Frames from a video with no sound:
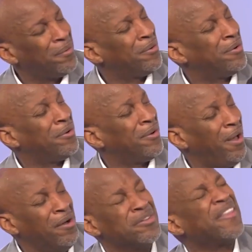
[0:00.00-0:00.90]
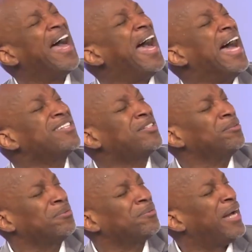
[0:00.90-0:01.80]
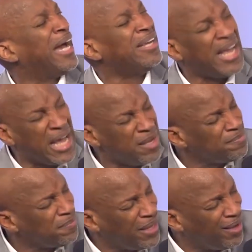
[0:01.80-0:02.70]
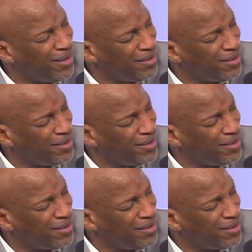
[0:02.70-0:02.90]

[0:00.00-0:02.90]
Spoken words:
Oh, that's who I am.